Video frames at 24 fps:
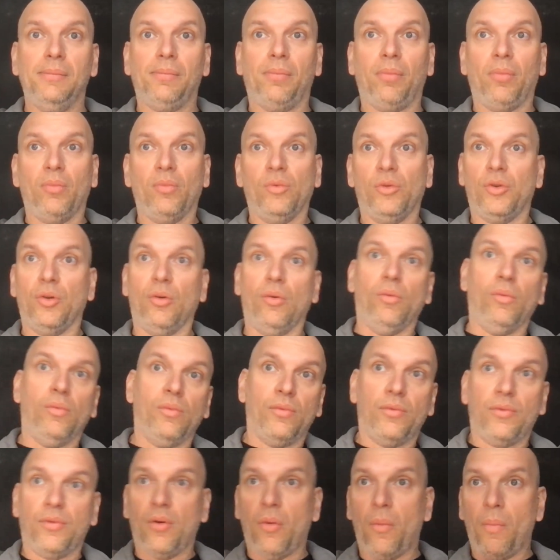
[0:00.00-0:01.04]
So
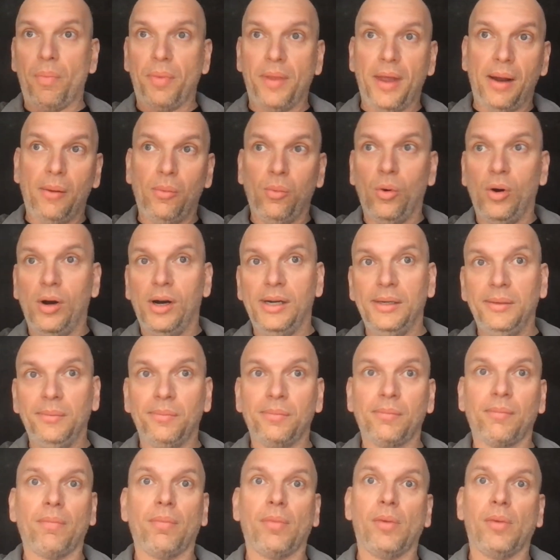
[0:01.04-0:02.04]
from that one,